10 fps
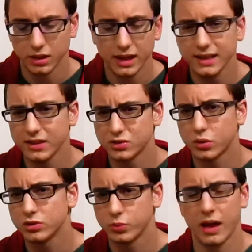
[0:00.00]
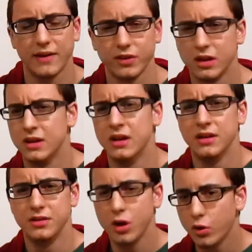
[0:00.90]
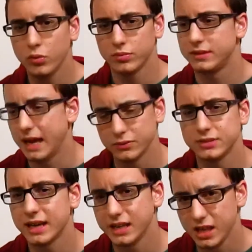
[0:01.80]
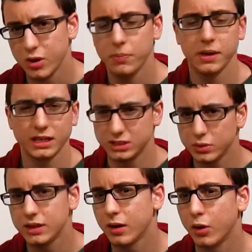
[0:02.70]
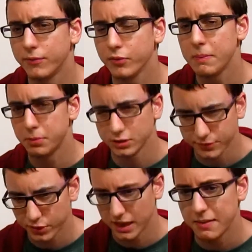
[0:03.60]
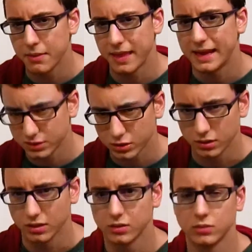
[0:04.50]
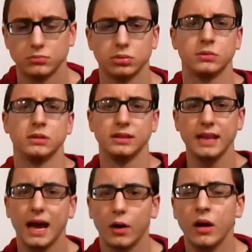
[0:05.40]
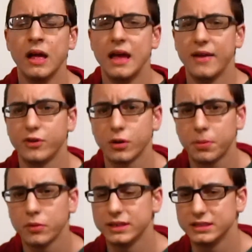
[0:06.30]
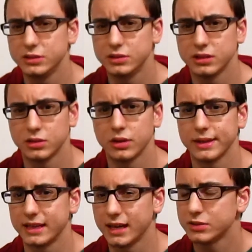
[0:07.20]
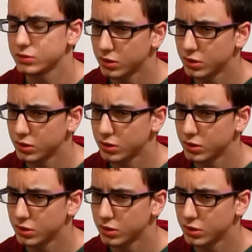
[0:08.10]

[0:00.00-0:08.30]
hitting the swords will have no downside to you because you can hopefully push for game on that turn. Now, if your opponent is using a card like Kaiser